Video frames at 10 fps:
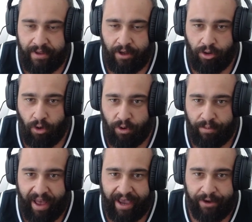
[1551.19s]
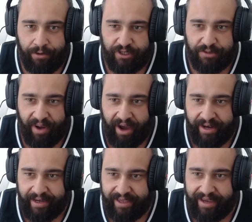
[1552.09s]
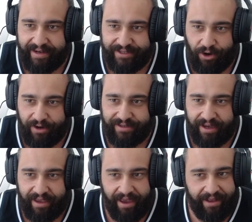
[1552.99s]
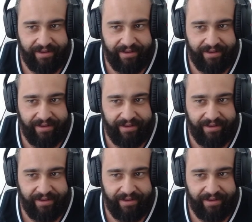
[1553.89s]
lower back and your spine and kick it as hard as I can,